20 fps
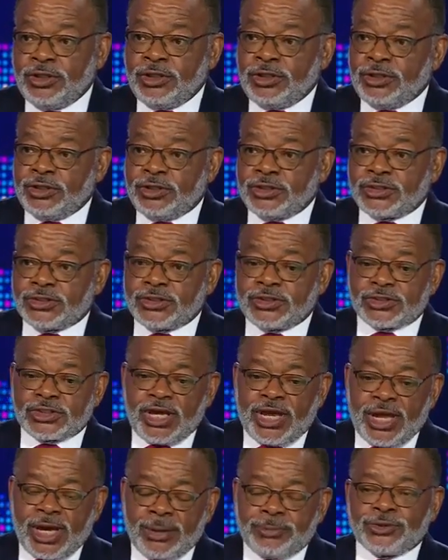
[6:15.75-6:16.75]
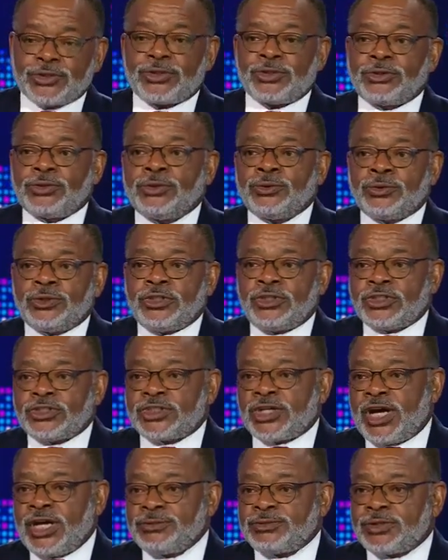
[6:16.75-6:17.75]
This is absolutely the
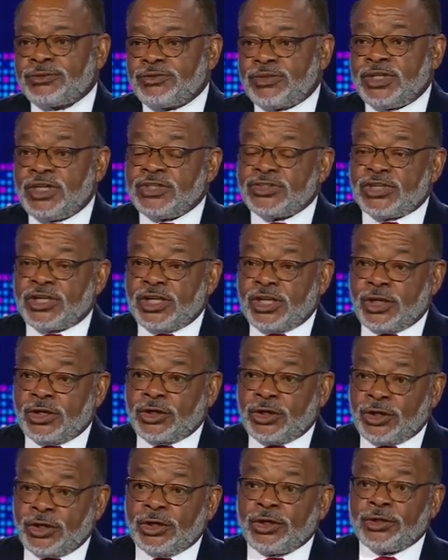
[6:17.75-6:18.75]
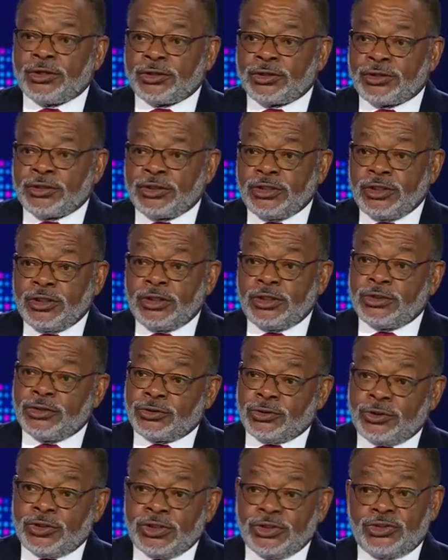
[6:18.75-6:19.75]
types of things that occurred
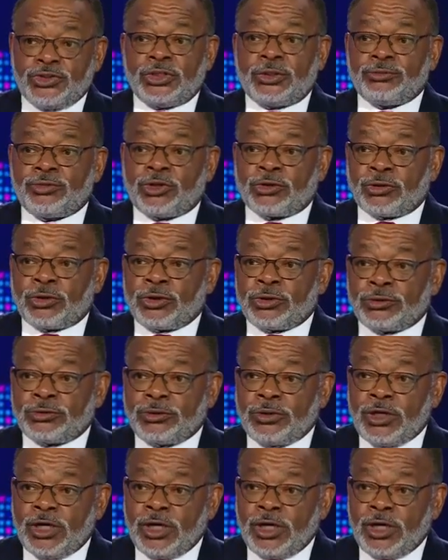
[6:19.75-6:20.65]
during the Jim Crow